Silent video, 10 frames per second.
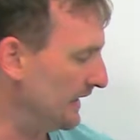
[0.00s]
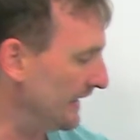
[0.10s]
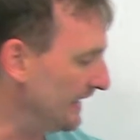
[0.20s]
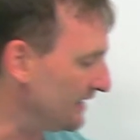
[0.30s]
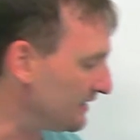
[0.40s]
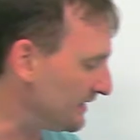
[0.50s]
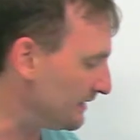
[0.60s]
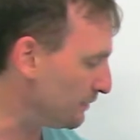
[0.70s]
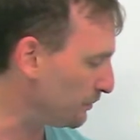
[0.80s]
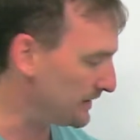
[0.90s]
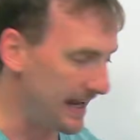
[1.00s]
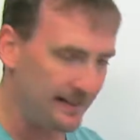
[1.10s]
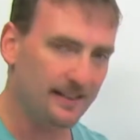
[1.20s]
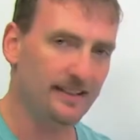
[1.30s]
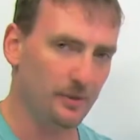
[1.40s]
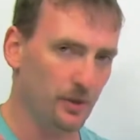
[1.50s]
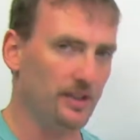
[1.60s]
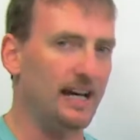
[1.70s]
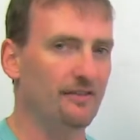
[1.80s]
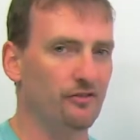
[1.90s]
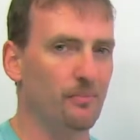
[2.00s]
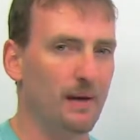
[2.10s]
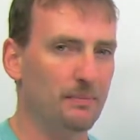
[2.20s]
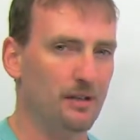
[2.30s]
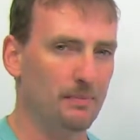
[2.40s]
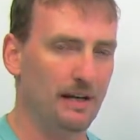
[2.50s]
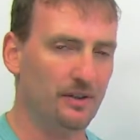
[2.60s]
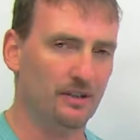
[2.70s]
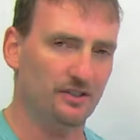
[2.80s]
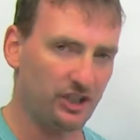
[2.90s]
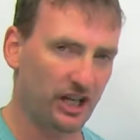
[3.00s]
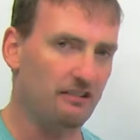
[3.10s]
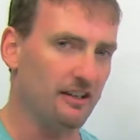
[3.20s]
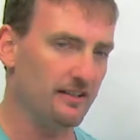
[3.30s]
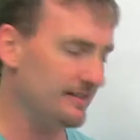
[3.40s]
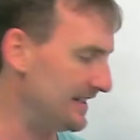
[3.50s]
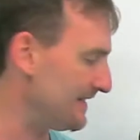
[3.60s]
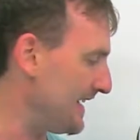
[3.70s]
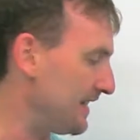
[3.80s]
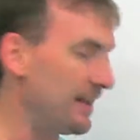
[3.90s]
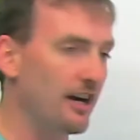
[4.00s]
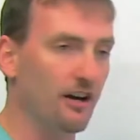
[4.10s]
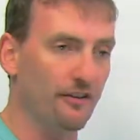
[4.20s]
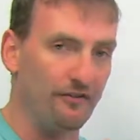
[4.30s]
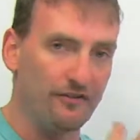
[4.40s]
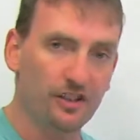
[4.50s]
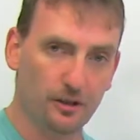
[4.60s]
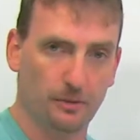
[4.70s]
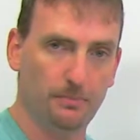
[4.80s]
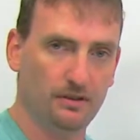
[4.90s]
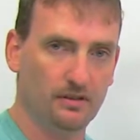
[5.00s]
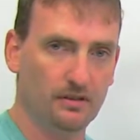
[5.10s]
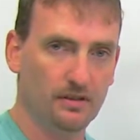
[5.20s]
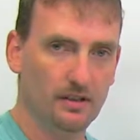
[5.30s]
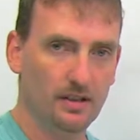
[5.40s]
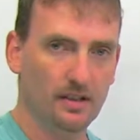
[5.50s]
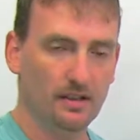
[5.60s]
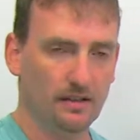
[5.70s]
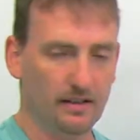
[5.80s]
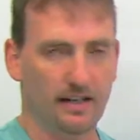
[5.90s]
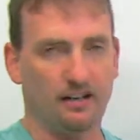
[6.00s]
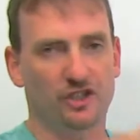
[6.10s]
And it's technically what you have to remember about gerunds is that they are verbs that are